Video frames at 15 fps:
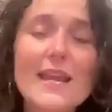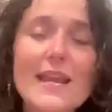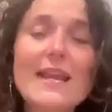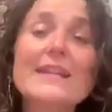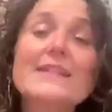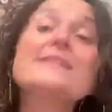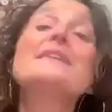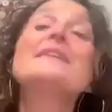
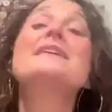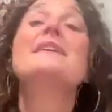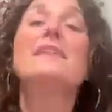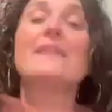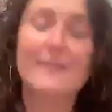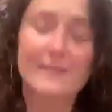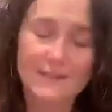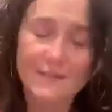And
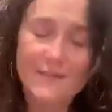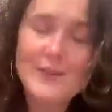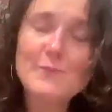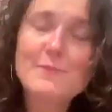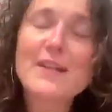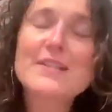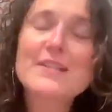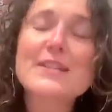a
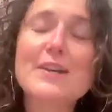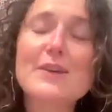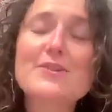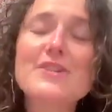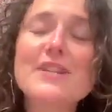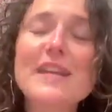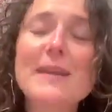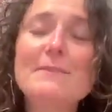few months ago,
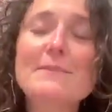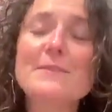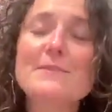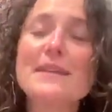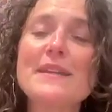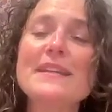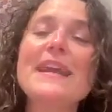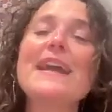she came to
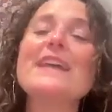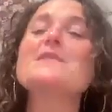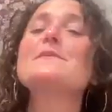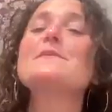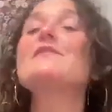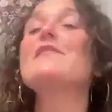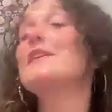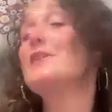me and asked
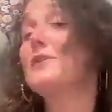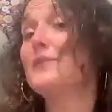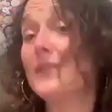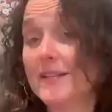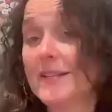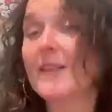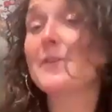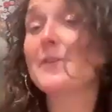me if I knew
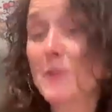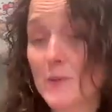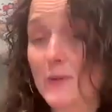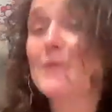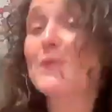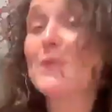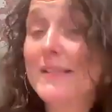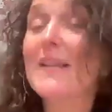that Taylor
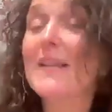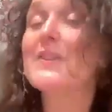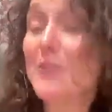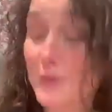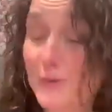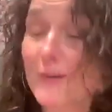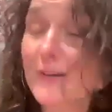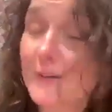Swift was on
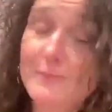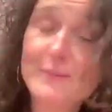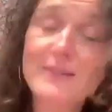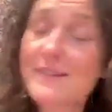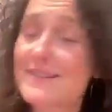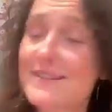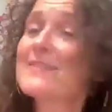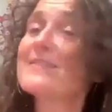tour,
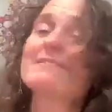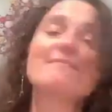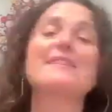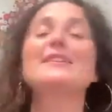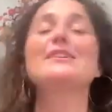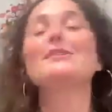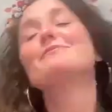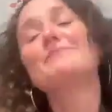because,
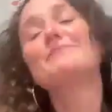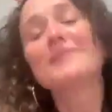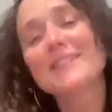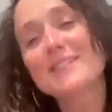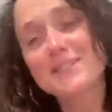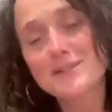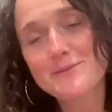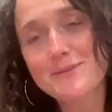
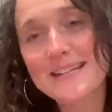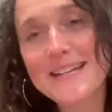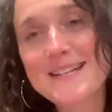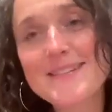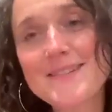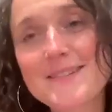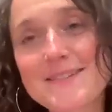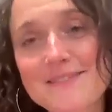she would
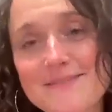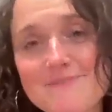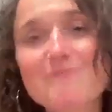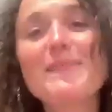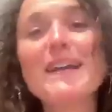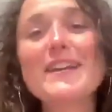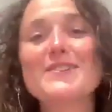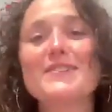need to
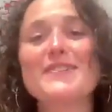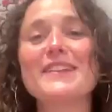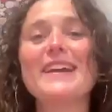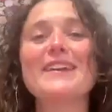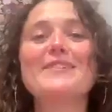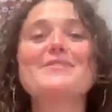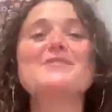make sure that I